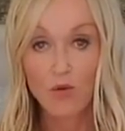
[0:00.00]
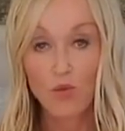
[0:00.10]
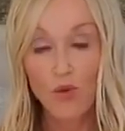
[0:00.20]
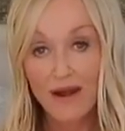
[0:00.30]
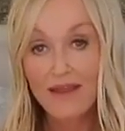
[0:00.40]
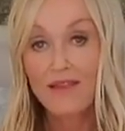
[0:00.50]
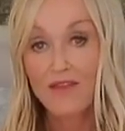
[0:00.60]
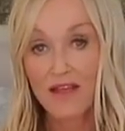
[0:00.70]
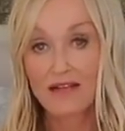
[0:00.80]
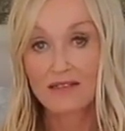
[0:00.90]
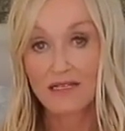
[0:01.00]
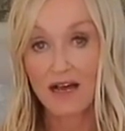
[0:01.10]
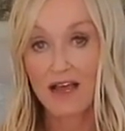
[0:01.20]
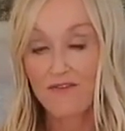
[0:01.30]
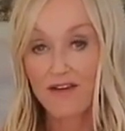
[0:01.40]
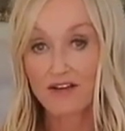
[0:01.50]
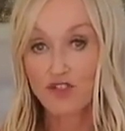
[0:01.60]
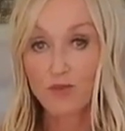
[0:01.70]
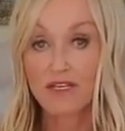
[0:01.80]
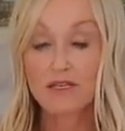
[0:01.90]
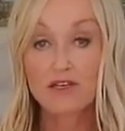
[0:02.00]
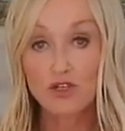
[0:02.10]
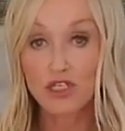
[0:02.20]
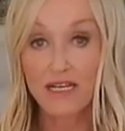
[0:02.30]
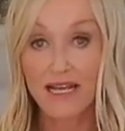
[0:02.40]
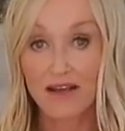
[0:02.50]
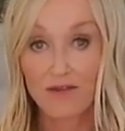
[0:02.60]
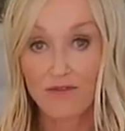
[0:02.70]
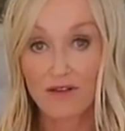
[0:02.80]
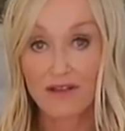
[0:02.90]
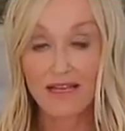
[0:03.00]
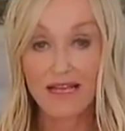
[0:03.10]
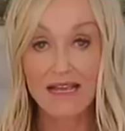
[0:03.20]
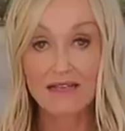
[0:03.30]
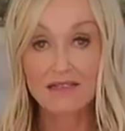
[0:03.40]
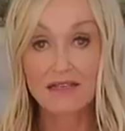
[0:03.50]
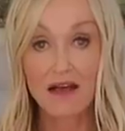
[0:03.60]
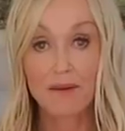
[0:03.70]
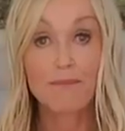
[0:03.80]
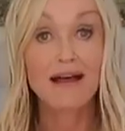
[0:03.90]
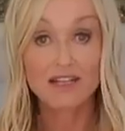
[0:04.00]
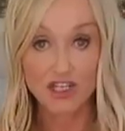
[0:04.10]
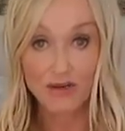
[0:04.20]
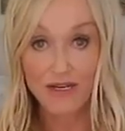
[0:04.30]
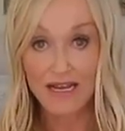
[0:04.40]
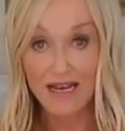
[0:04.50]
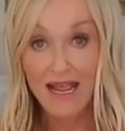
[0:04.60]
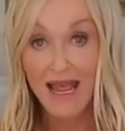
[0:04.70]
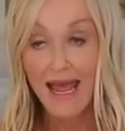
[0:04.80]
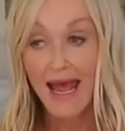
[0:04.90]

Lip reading: one of the things that I found to be hugely helpful is melatonin.